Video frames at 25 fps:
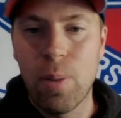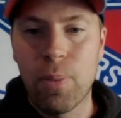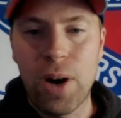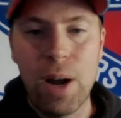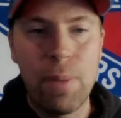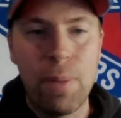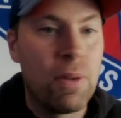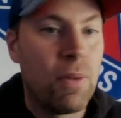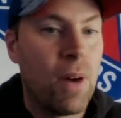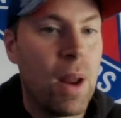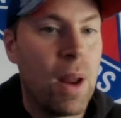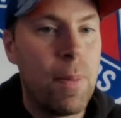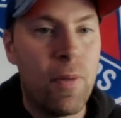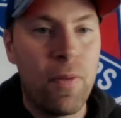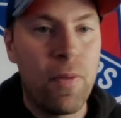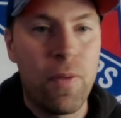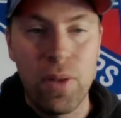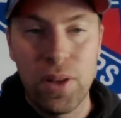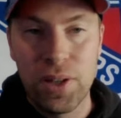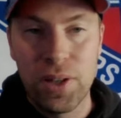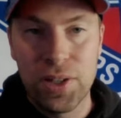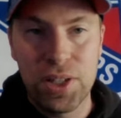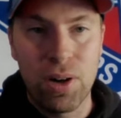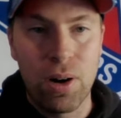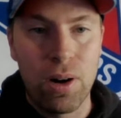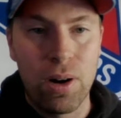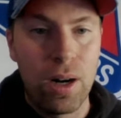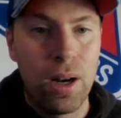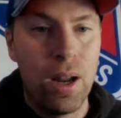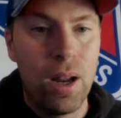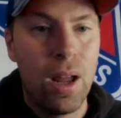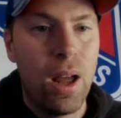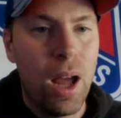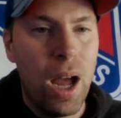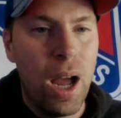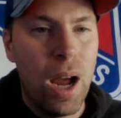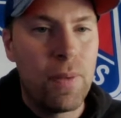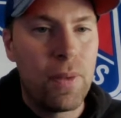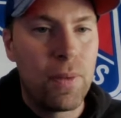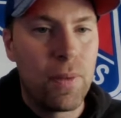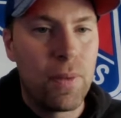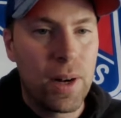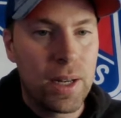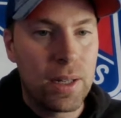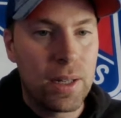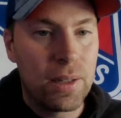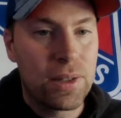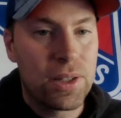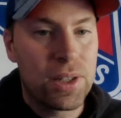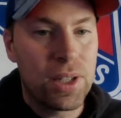probably right before the start of the
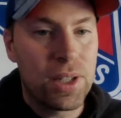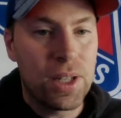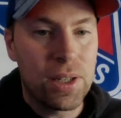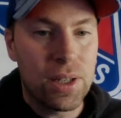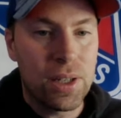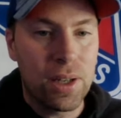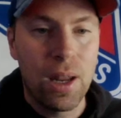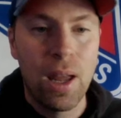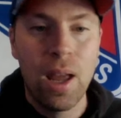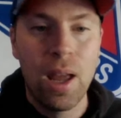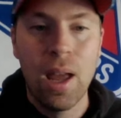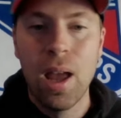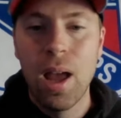regular season.